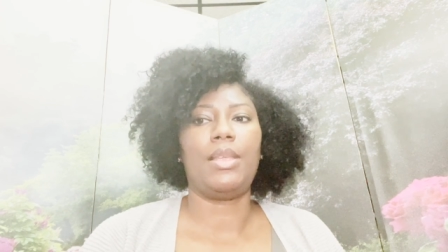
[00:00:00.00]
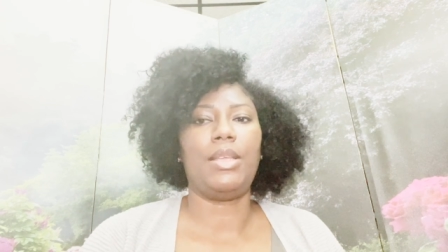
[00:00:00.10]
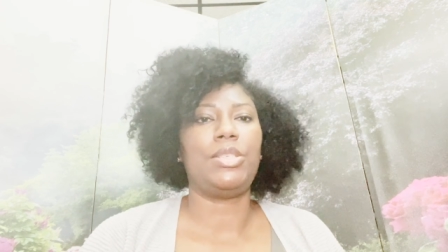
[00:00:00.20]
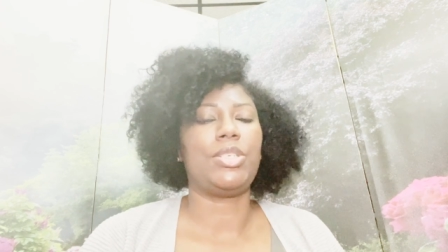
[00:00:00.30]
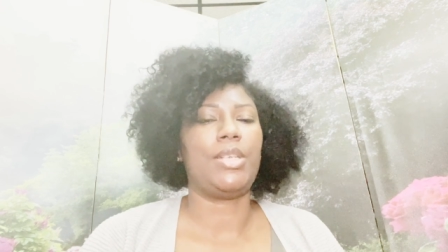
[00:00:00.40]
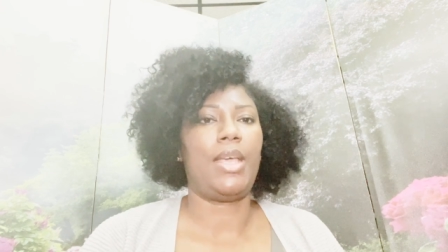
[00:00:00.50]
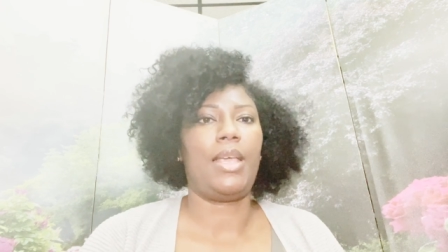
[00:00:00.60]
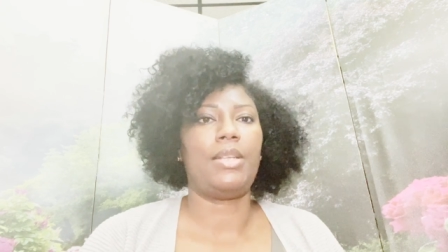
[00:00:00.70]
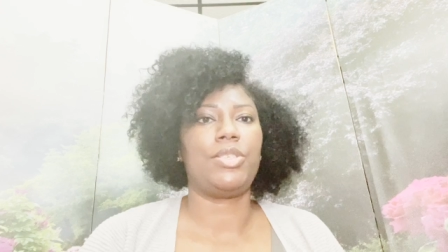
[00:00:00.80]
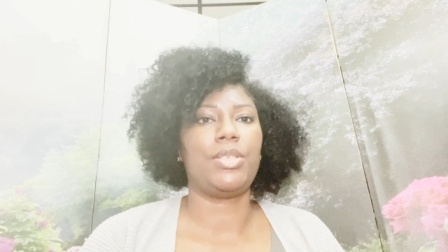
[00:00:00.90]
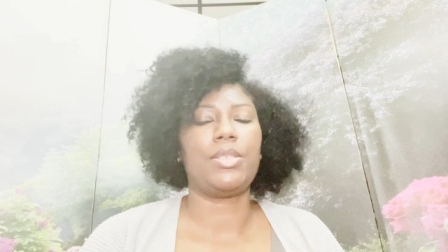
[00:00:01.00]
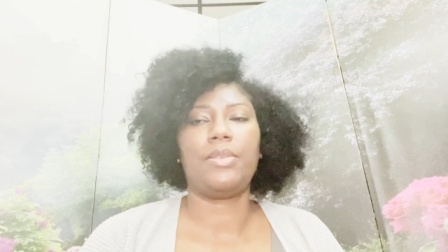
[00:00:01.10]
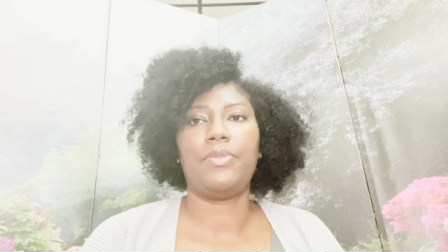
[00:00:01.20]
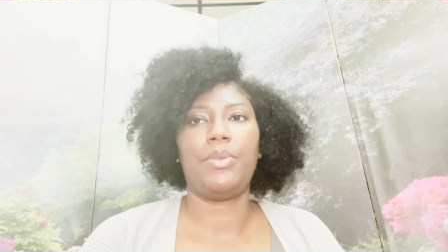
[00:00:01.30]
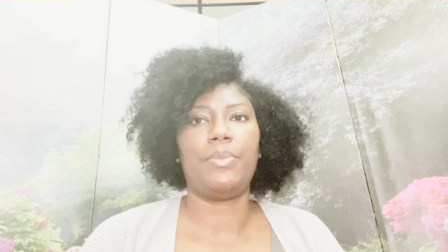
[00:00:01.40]
each day, just
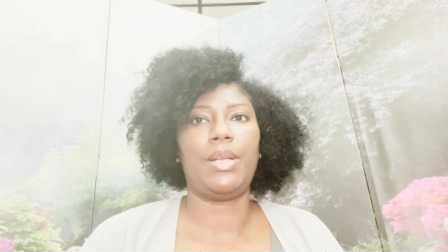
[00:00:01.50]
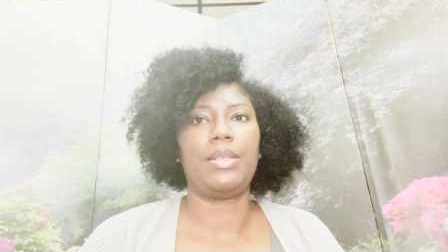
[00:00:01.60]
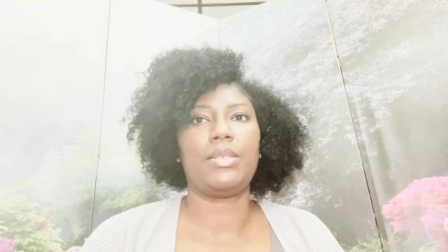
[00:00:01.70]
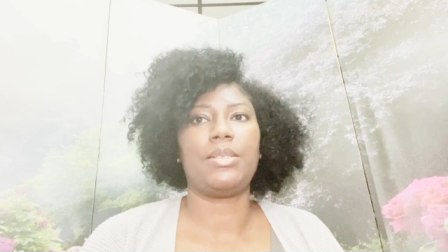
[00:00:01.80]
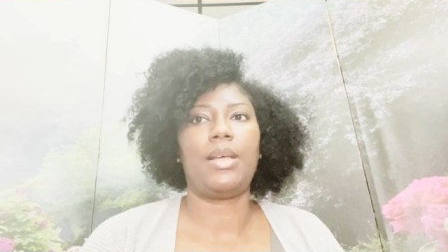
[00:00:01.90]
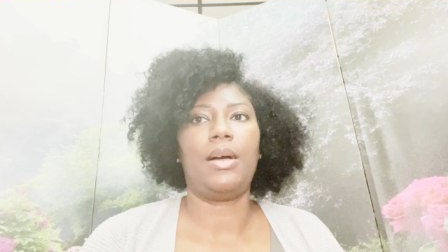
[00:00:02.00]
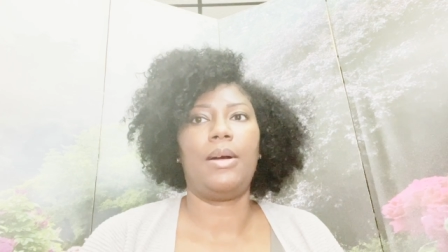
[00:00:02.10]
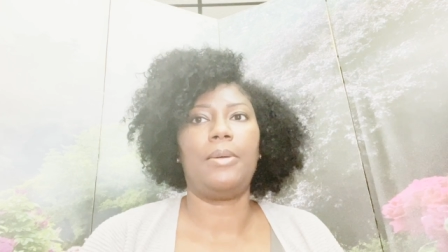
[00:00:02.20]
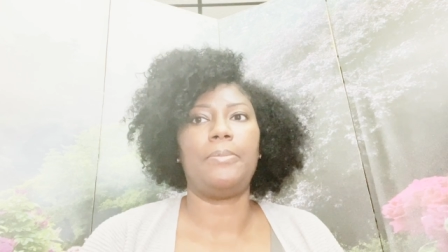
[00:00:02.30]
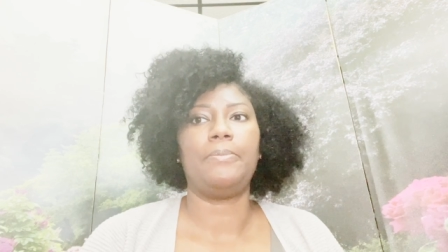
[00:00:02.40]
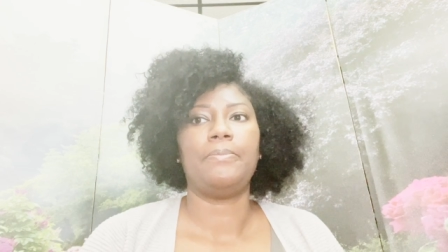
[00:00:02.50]
a few minutes. Um,